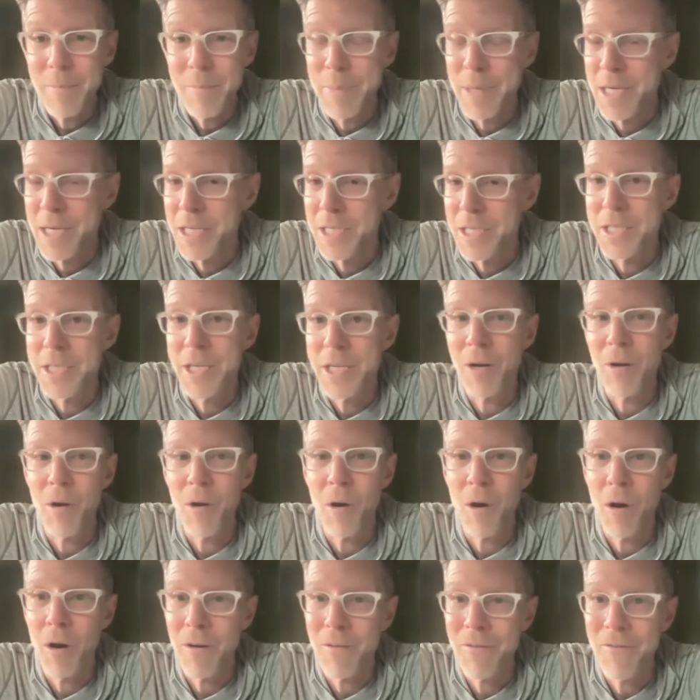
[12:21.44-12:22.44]
because there
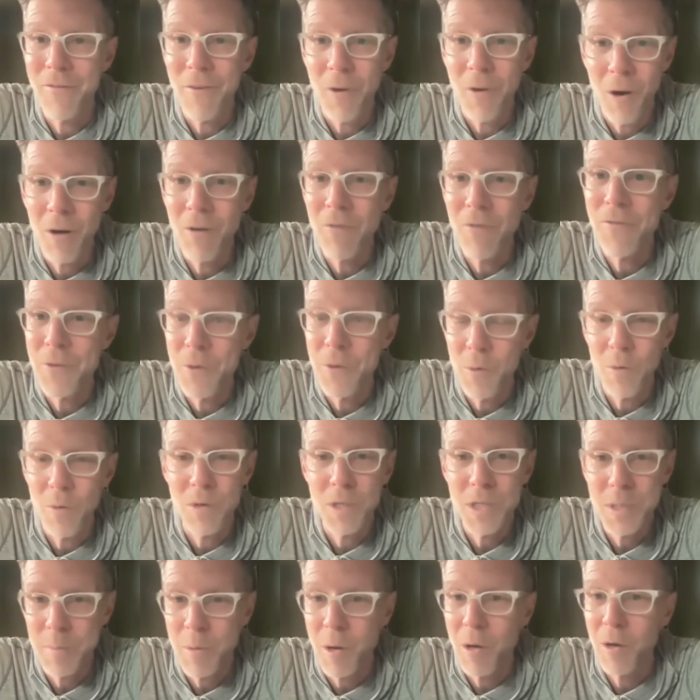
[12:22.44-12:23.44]
are far
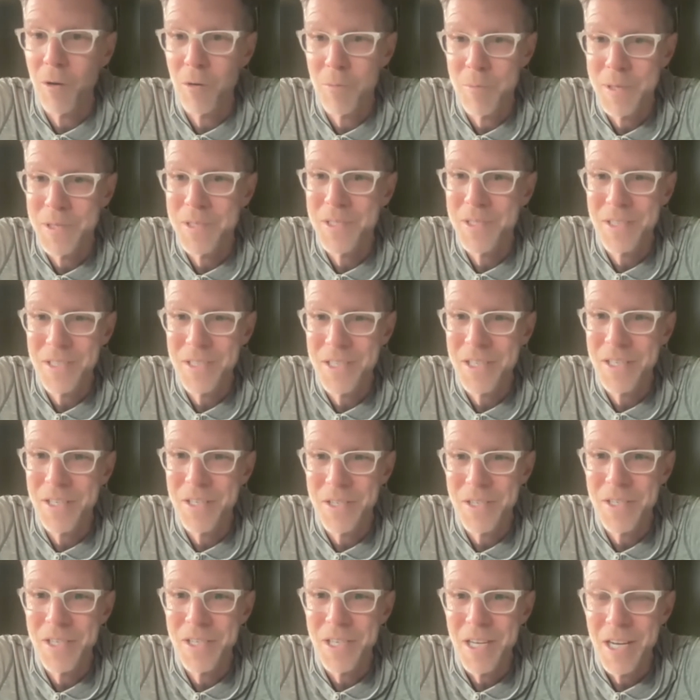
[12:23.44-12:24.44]
fewer smaller
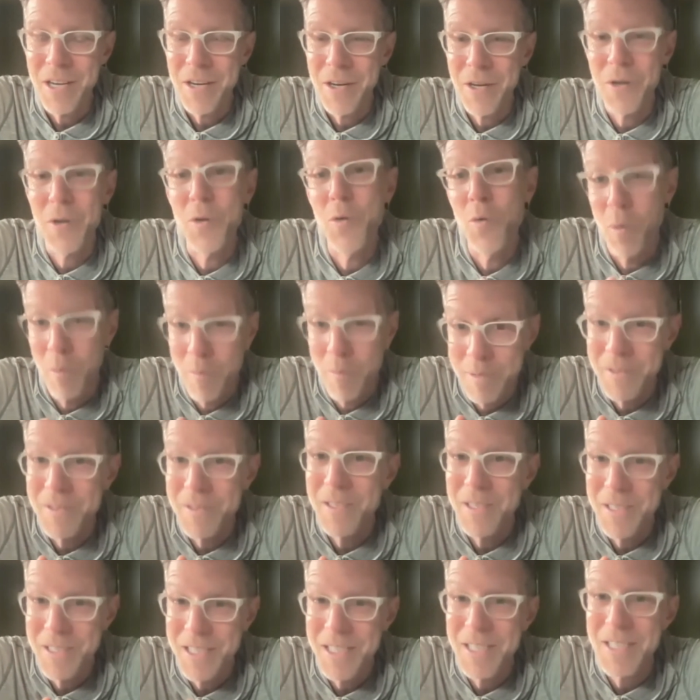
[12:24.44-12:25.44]
businesses, newer
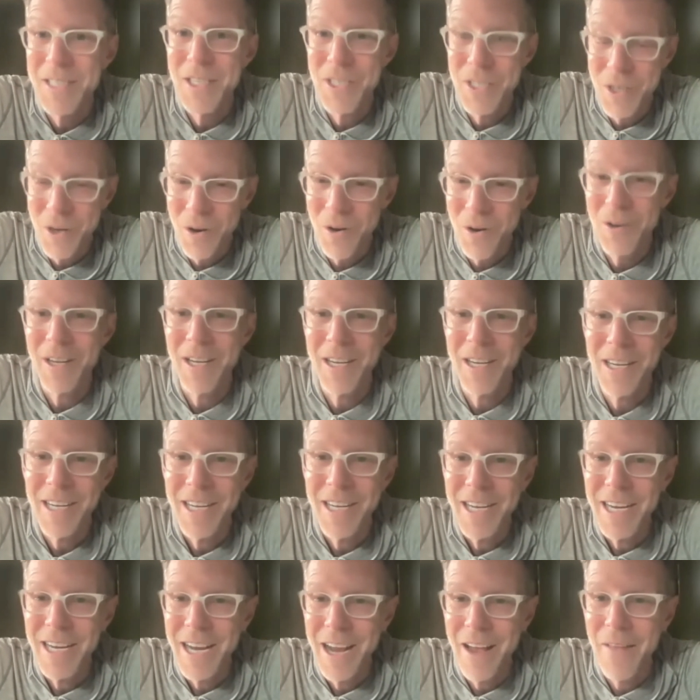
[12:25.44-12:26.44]
businesses starting.
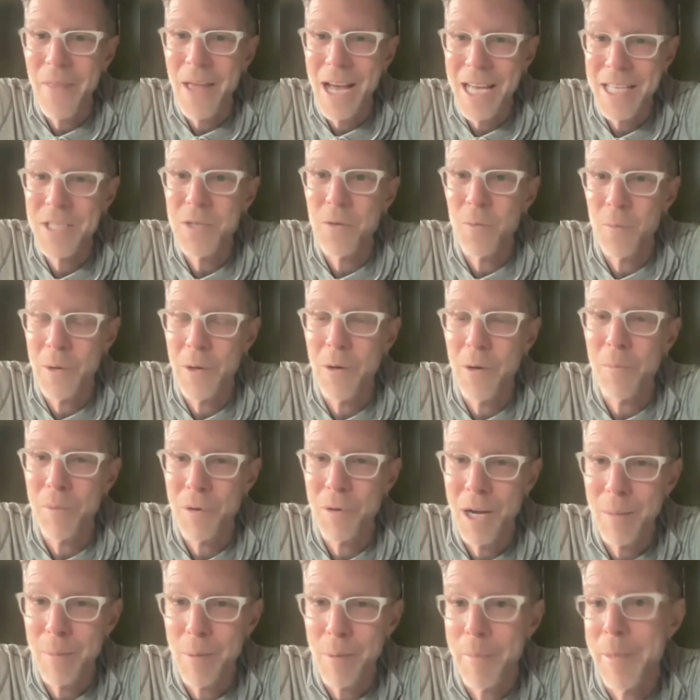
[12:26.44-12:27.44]
And that's a real
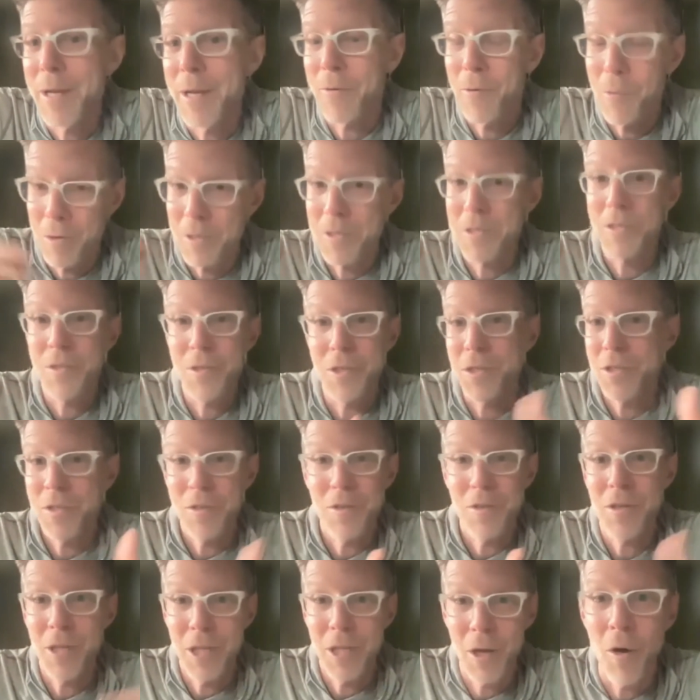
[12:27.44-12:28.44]
problem. And of course, just
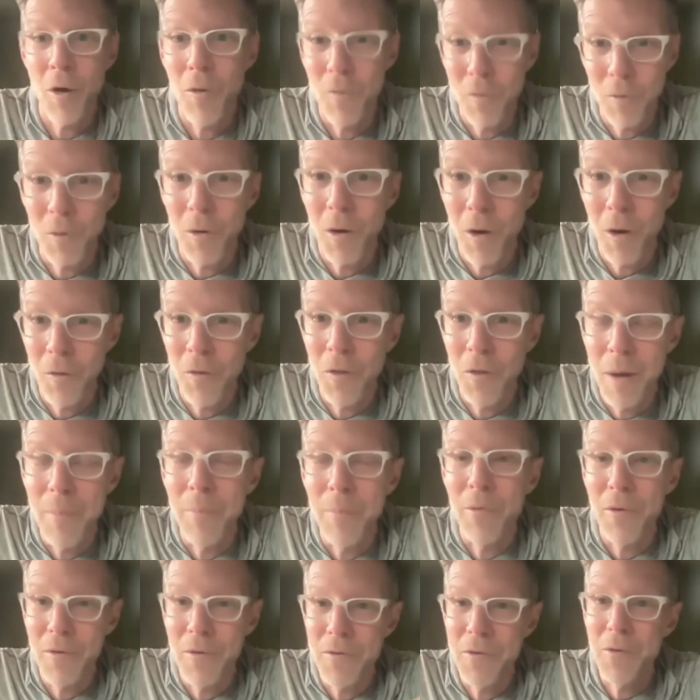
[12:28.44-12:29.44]
the overall
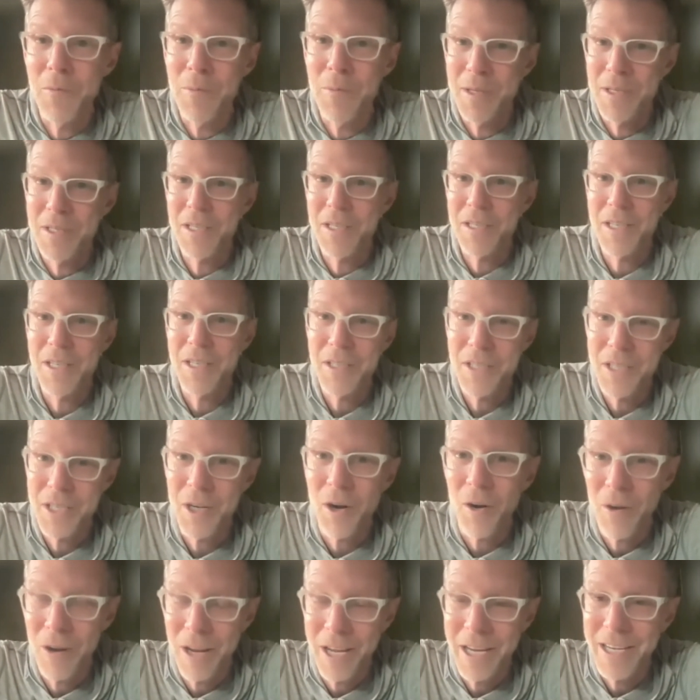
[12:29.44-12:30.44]
number of new businesses
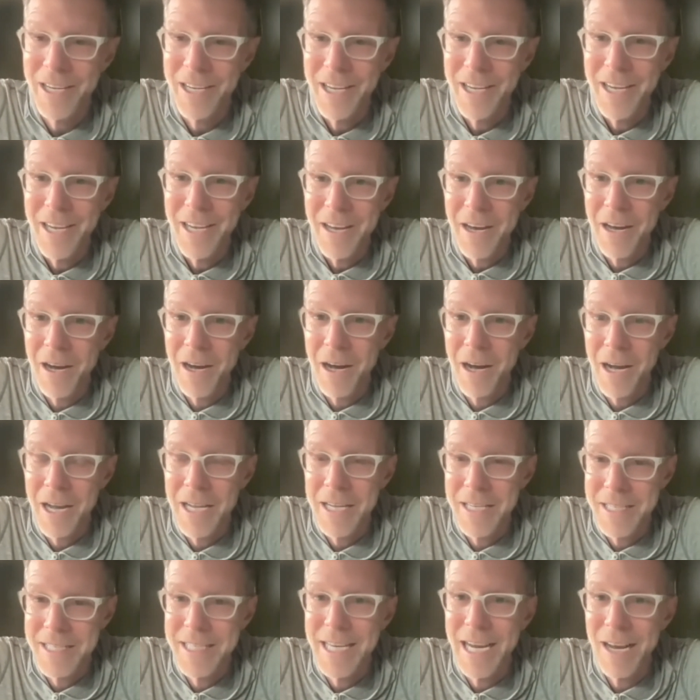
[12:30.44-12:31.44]
starting
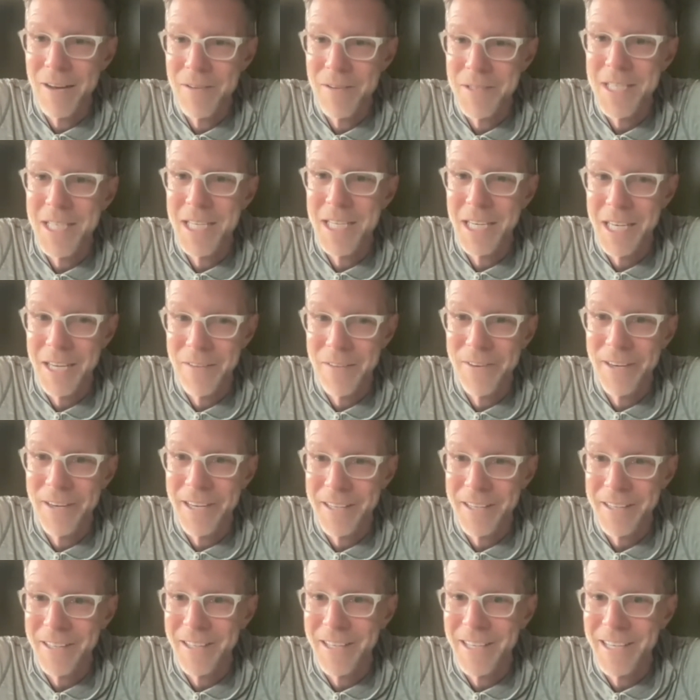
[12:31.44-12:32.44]
is down
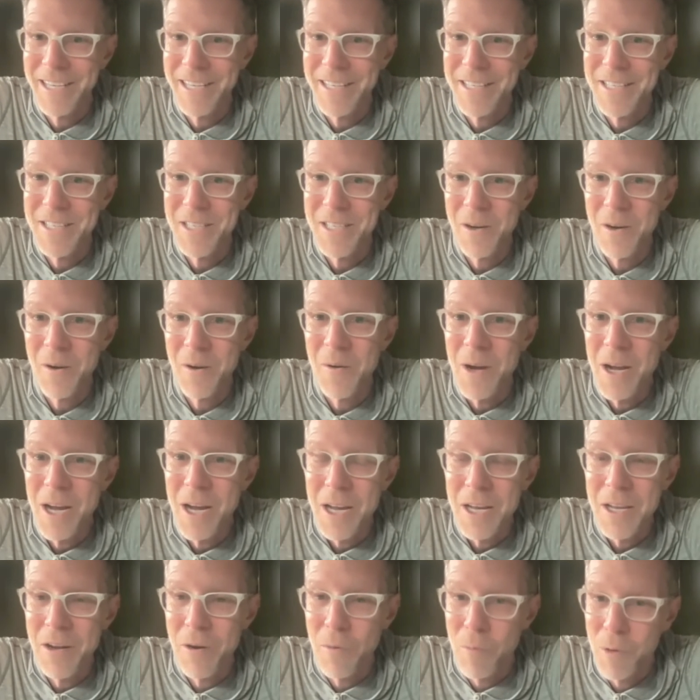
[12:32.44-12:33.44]
significantly. And so,
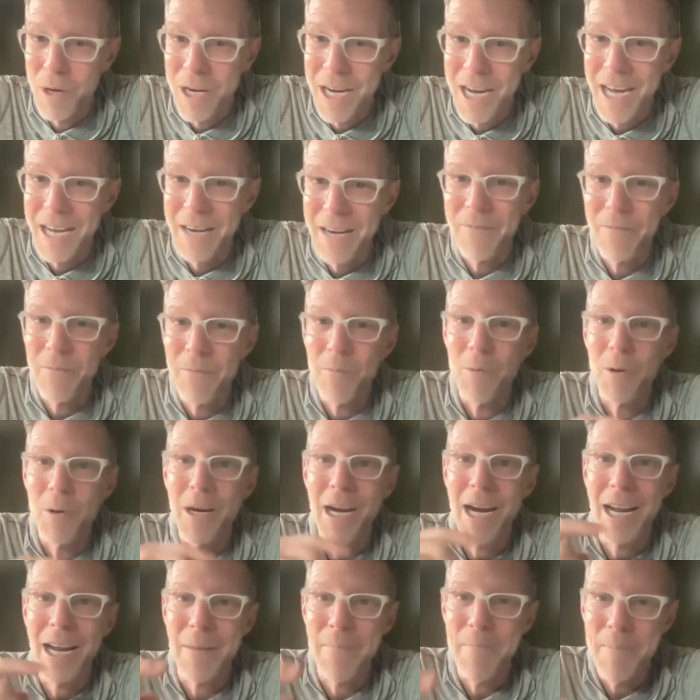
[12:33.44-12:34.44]
we're kind
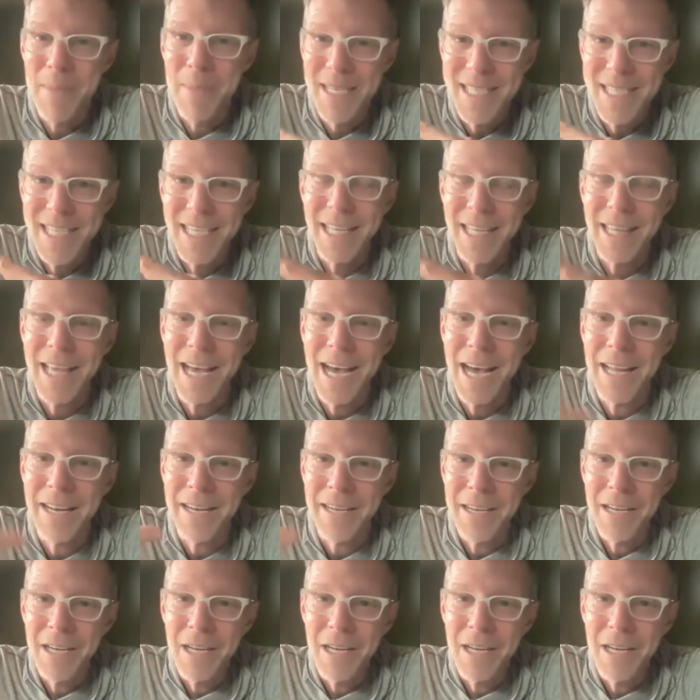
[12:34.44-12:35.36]
of missing that